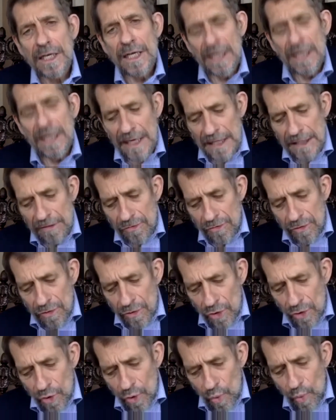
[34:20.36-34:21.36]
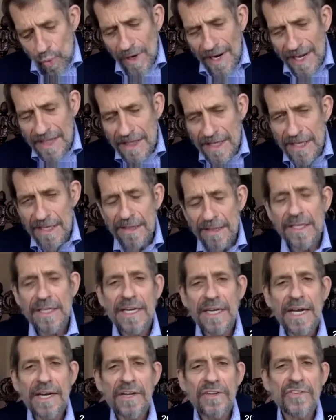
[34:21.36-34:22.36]
Now, what I think the
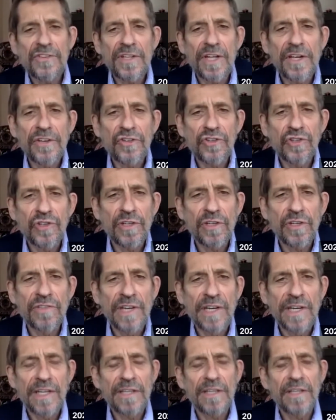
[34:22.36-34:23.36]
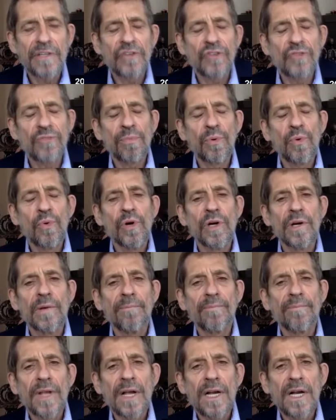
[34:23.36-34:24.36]
United States should have done at this point
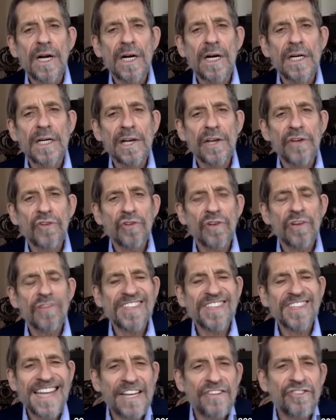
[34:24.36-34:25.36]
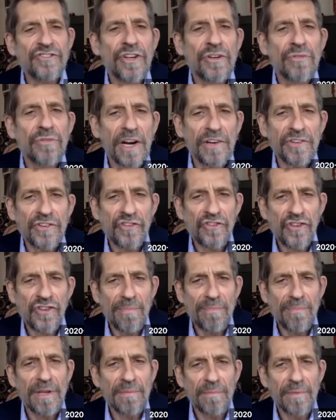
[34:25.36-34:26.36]
is sort of tested Russia's
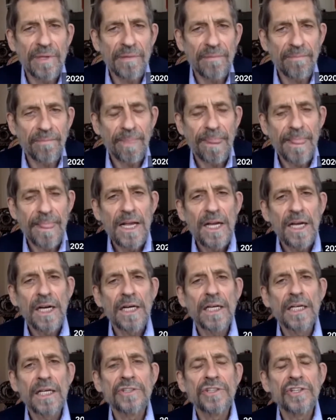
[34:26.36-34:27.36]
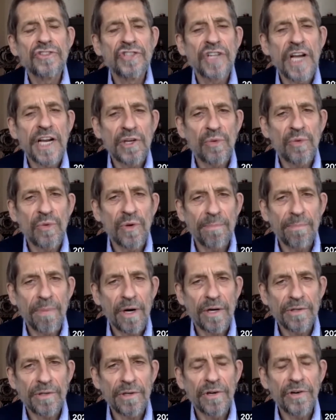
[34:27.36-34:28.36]
commitment to genuine
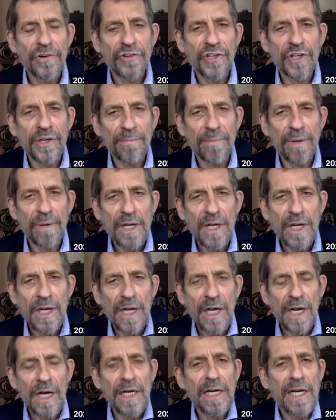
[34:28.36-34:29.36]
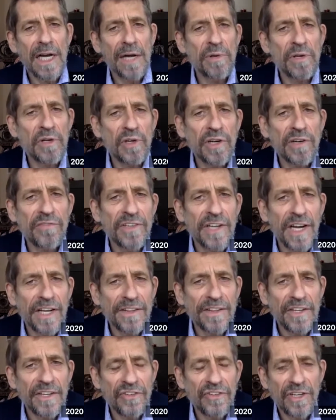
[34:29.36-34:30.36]
partnership. And we could have done
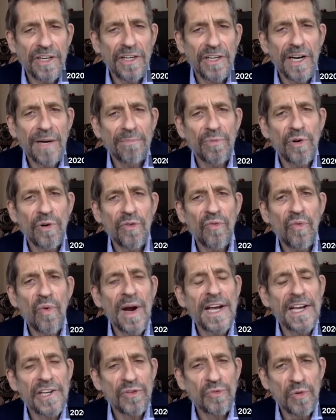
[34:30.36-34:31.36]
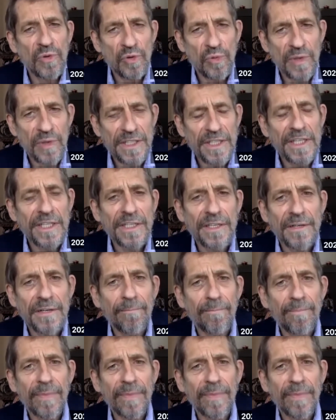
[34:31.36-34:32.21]
this in a number of ways, which we didn't.